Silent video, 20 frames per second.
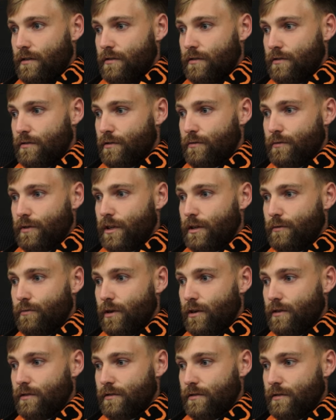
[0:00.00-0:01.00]
just the way he
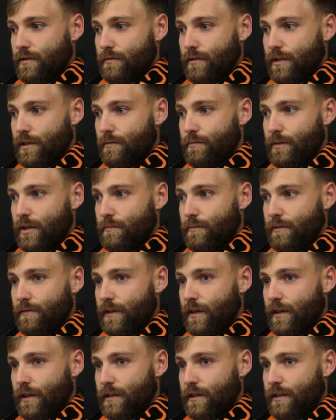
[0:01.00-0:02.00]
was, the way he made me
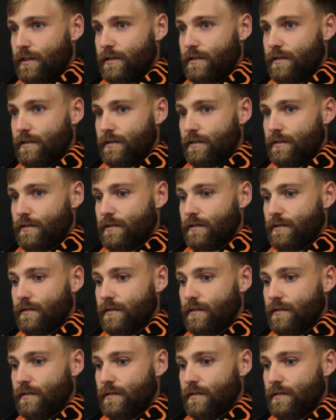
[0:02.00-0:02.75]
feel at ease and